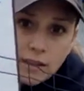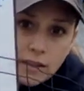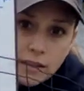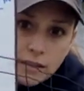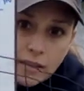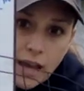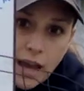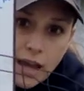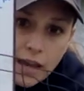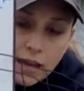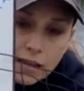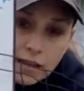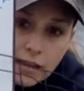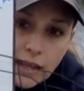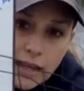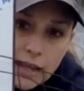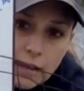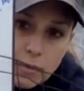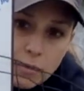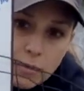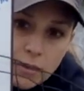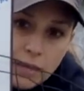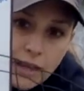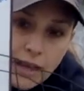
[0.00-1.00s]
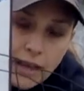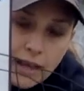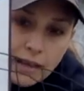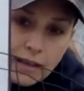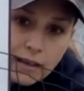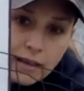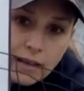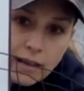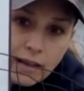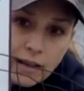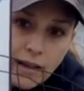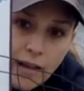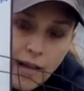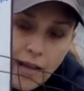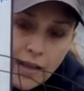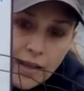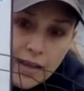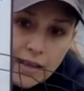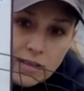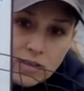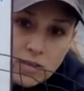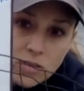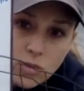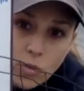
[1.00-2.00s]
Gotta label it. And
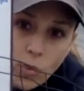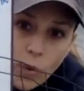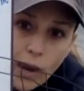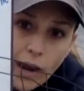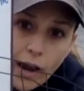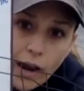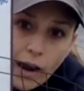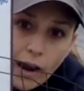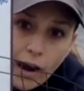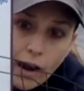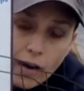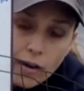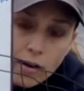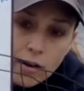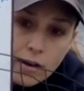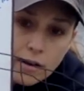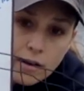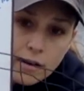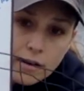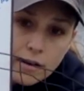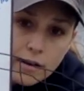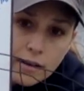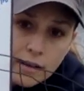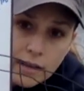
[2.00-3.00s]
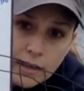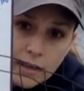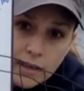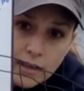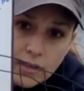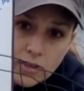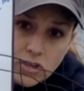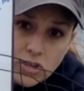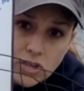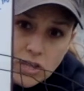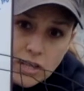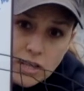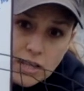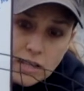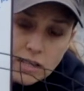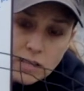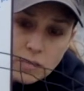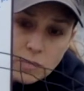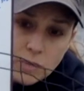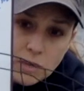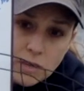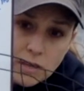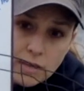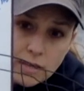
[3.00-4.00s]
it's square inches
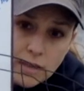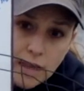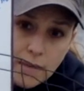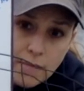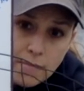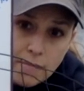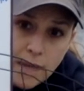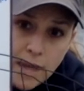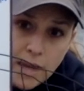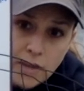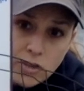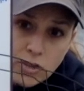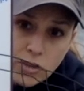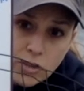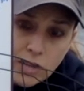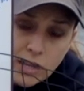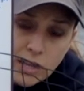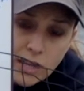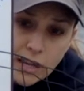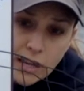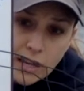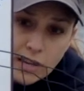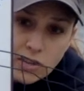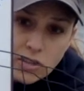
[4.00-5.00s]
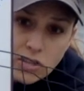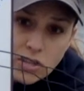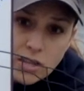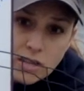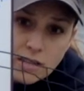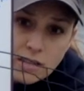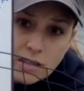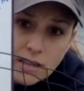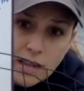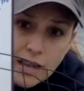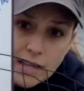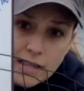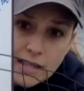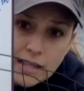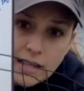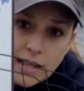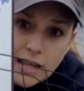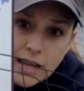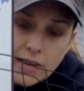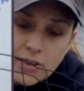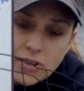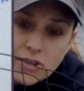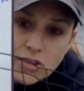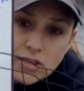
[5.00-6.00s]
because I measured in inches and I did
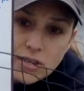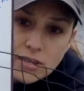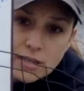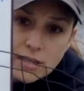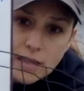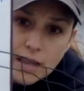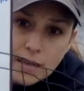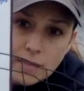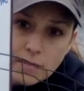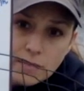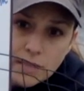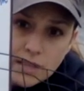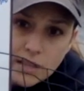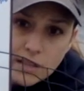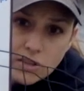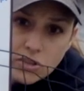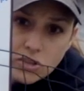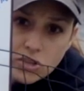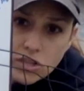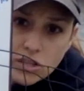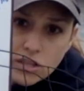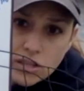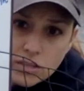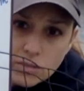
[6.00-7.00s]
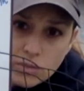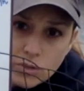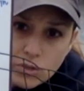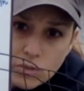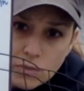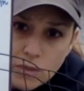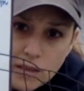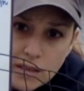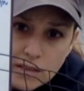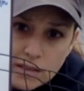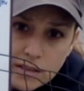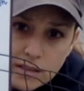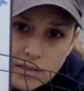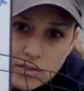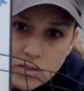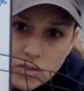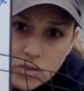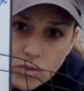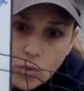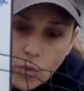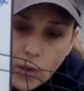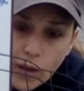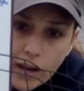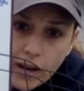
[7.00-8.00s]
inches times inches, which makes it
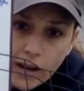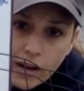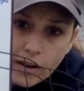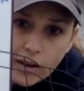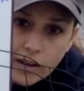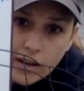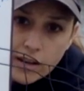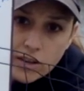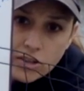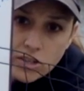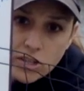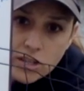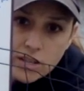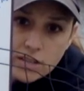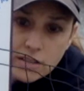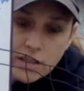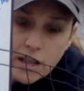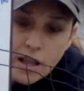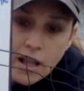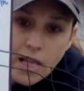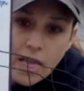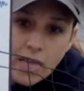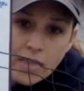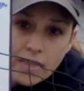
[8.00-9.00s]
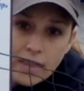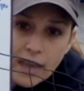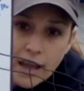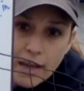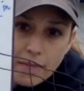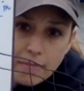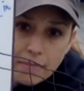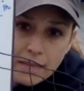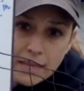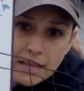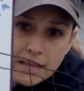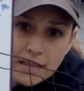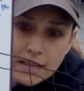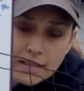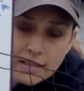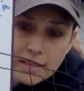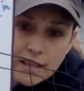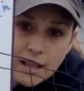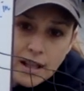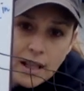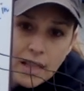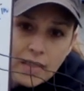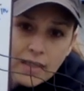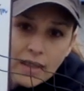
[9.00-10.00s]
square inches. That means
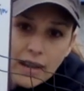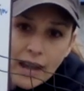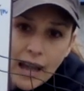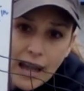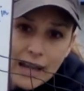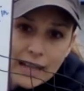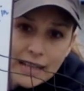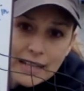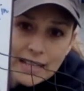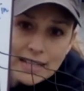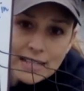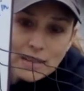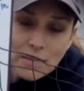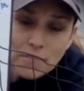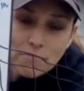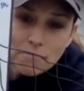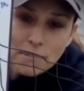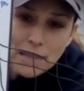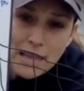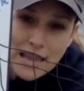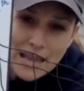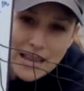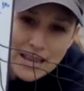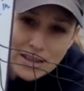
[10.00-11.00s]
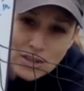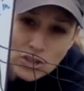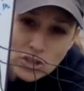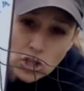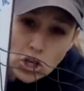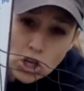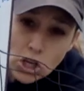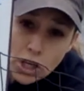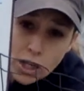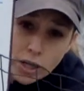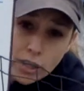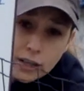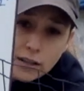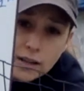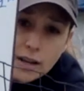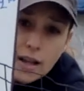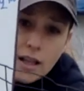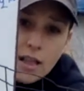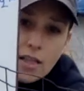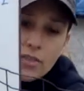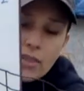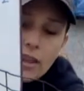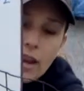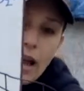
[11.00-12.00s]
that I need to make sure
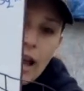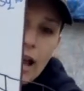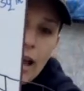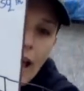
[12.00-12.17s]
that I